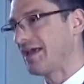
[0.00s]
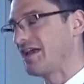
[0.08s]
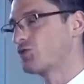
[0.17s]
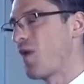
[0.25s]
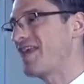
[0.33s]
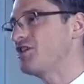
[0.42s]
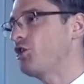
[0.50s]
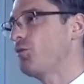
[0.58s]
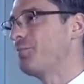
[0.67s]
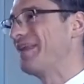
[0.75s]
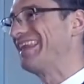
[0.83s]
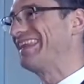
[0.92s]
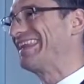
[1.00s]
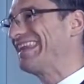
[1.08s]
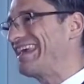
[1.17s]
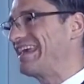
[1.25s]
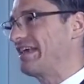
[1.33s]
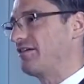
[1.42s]
is when you
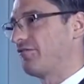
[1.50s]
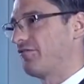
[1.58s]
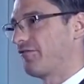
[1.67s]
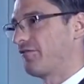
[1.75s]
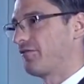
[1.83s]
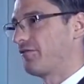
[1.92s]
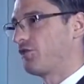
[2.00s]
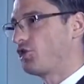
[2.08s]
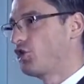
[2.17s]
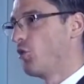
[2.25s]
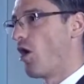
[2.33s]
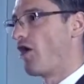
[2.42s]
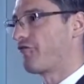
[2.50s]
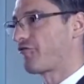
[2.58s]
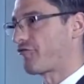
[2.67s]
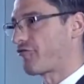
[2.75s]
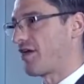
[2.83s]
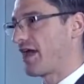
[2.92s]
believe you are
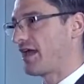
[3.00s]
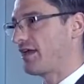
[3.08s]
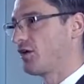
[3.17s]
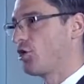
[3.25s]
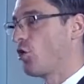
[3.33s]
free,